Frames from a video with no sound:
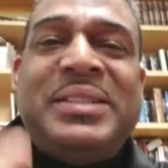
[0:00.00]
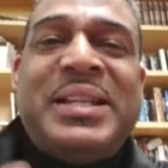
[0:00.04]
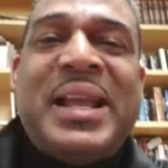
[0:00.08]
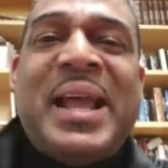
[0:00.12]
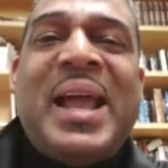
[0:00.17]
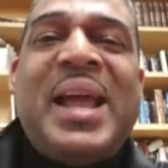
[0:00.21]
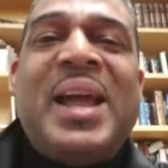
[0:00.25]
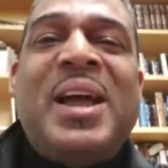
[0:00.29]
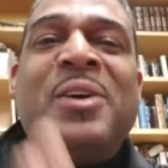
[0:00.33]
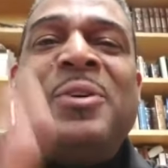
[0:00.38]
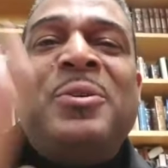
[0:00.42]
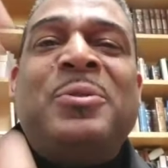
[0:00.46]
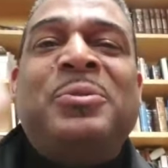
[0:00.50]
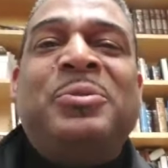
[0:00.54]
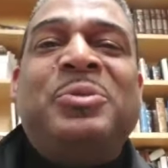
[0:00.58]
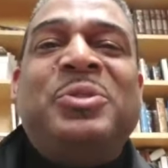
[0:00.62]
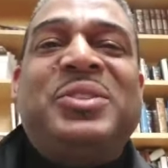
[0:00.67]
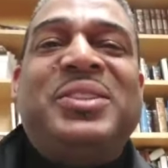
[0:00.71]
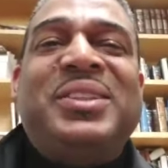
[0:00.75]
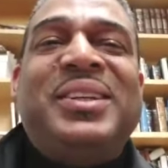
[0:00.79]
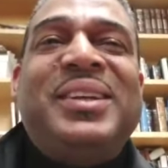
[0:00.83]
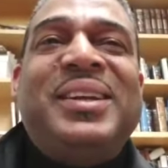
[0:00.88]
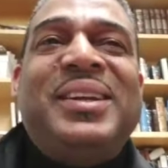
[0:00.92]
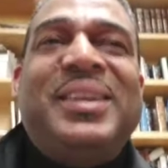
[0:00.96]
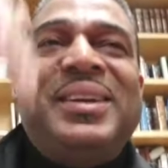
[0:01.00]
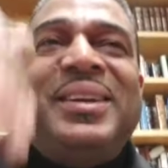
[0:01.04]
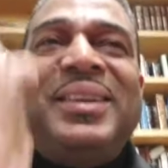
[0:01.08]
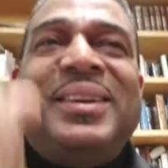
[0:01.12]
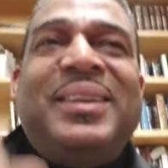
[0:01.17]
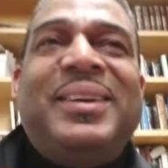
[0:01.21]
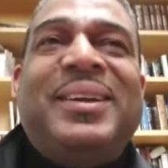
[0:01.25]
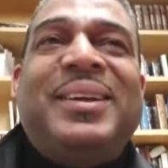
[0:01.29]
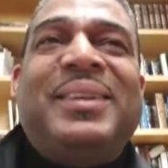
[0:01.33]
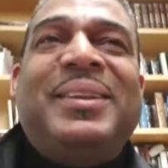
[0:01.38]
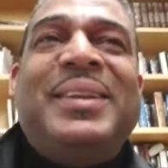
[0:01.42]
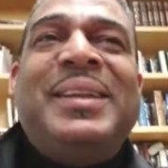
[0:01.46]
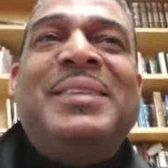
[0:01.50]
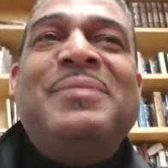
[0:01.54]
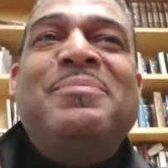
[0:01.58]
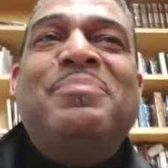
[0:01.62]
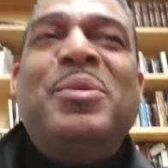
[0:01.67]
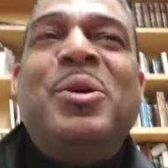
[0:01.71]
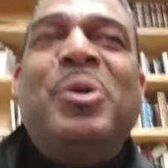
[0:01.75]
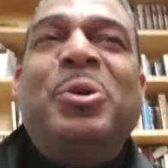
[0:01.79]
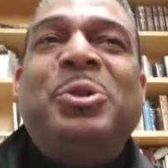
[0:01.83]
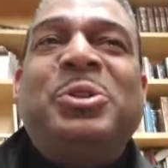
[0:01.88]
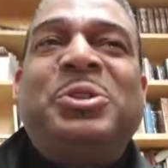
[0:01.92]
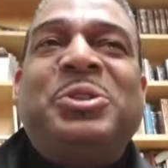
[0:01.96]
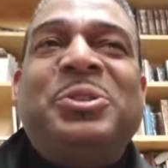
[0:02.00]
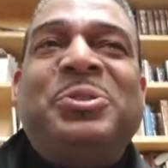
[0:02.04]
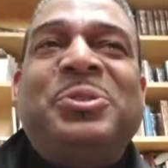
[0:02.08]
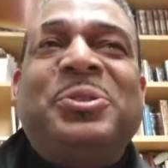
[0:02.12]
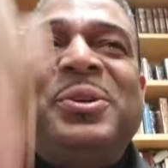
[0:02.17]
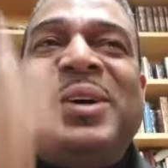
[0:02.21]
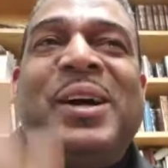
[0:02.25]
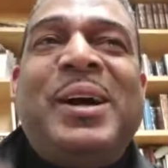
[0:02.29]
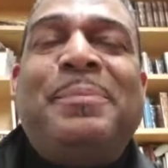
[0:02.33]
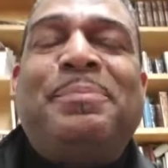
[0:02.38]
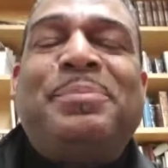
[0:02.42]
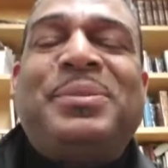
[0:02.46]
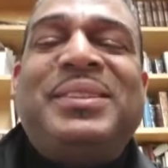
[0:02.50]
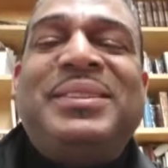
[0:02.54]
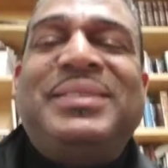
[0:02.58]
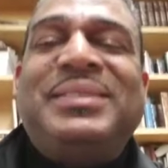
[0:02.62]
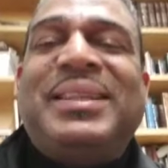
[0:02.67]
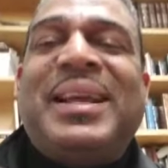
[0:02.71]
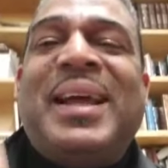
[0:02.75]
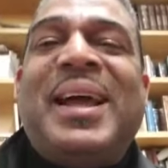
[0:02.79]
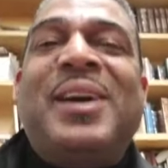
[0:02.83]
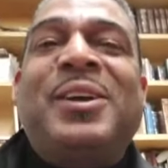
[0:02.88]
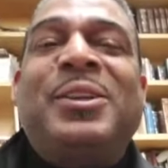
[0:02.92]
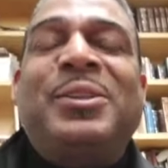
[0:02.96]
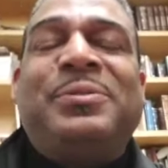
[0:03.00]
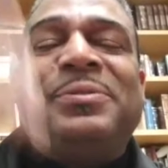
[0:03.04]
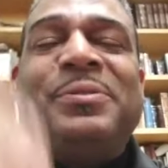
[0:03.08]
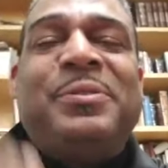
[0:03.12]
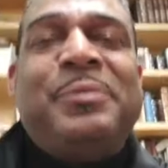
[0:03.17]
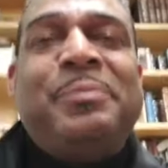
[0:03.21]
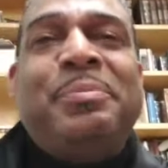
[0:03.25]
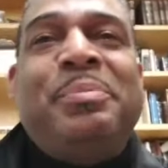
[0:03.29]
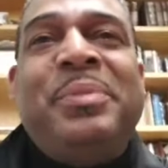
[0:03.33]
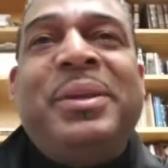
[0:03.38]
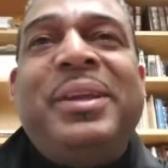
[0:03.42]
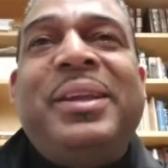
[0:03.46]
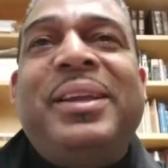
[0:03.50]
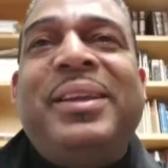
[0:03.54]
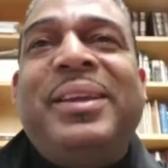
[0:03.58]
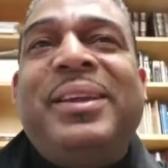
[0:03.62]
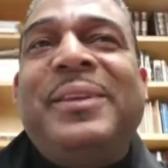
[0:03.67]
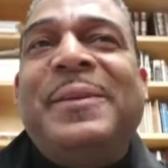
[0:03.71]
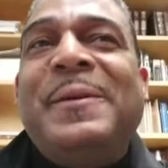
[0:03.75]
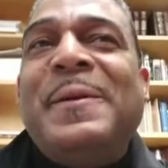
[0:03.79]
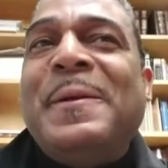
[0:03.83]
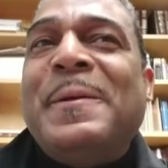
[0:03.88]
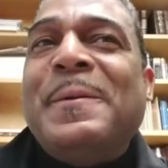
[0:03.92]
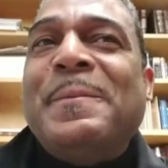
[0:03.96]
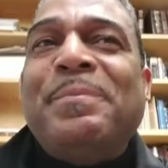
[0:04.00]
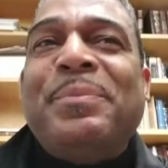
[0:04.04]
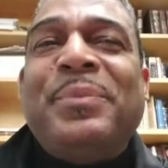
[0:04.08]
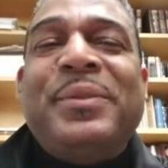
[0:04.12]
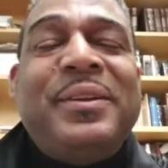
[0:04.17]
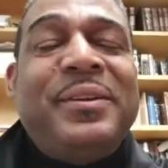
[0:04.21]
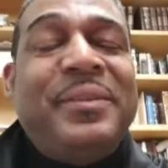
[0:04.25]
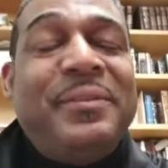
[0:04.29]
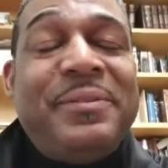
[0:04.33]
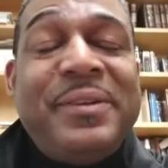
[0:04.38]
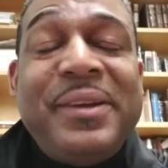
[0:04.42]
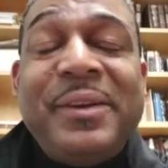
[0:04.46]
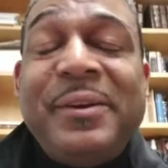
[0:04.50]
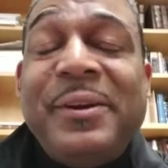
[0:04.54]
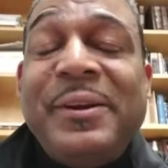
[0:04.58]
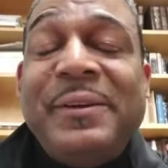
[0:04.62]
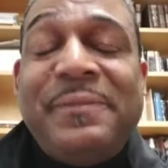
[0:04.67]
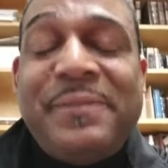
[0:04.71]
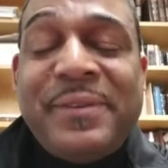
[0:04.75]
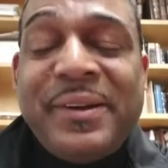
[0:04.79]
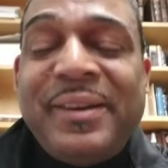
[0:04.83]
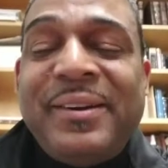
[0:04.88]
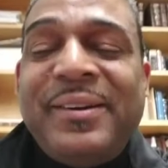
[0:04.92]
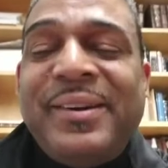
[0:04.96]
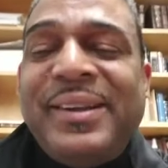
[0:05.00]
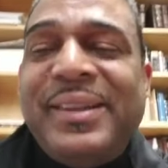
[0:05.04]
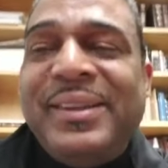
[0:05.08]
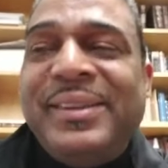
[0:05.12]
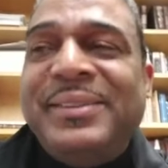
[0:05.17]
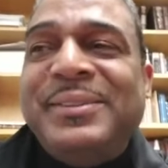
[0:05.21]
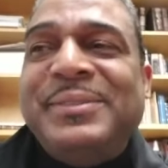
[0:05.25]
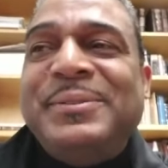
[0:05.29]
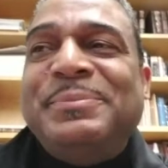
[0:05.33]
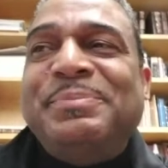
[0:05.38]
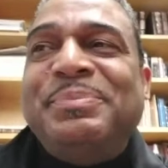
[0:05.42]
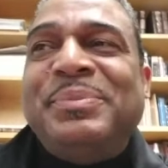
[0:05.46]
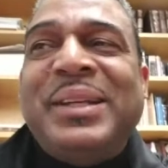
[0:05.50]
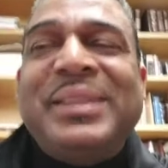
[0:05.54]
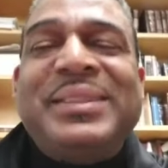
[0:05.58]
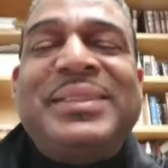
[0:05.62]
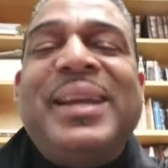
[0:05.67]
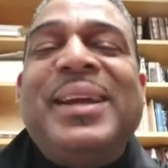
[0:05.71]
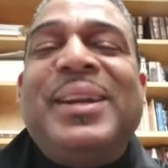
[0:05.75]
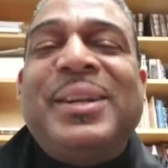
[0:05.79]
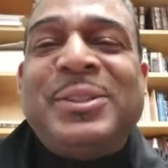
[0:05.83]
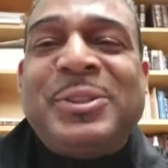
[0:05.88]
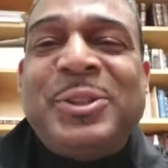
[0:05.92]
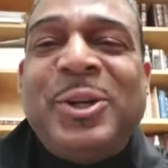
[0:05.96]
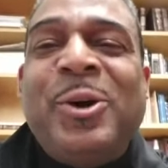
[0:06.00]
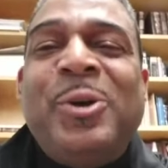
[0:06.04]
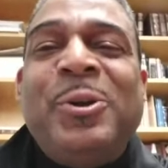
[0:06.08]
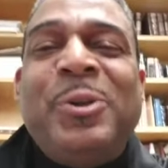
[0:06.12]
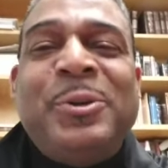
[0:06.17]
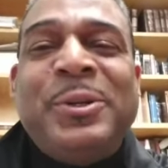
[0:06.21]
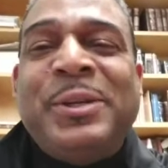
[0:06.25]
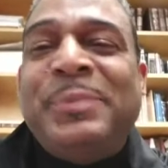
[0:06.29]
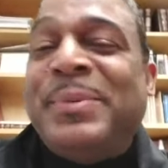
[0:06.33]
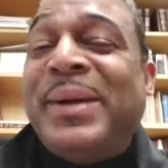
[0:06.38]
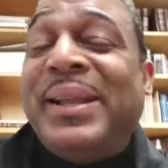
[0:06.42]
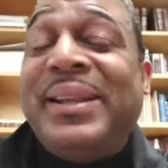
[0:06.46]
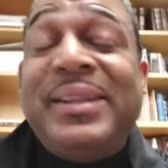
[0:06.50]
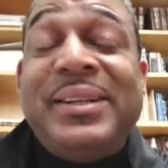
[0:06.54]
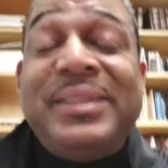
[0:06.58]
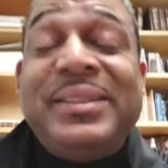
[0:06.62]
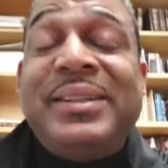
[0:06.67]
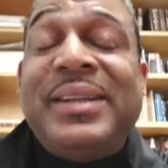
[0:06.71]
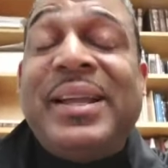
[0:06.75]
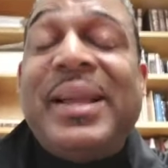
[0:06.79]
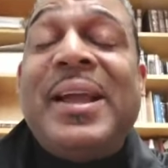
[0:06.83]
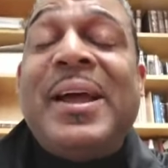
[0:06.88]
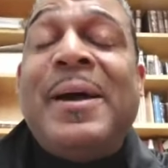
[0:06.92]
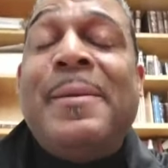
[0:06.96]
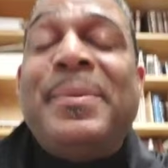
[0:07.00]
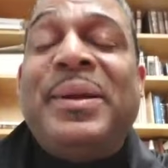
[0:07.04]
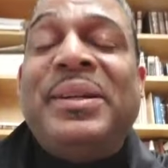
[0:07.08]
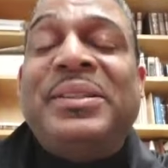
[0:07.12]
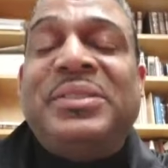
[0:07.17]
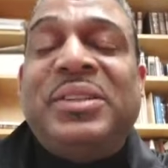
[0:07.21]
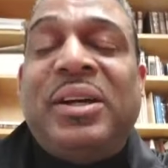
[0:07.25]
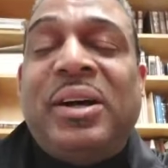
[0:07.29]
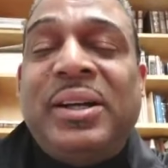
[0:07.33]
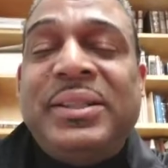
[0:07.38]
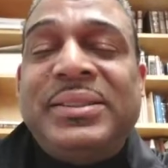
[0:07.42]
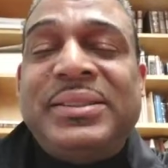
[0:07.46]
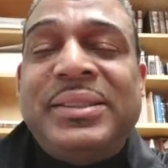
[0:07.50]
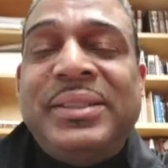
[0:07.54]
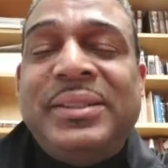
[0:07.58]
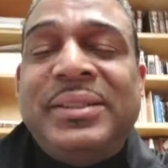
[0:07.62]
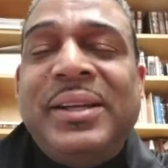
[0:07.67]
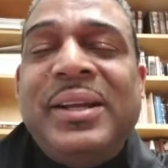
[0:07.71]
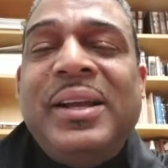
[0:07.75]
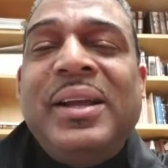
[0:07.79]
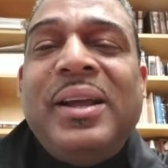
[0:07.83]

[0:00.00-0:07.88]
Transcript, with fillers: downs, emotional ups and downs for me, they're very, very, they take a toll on you. By the end of the day, I'm exhausted.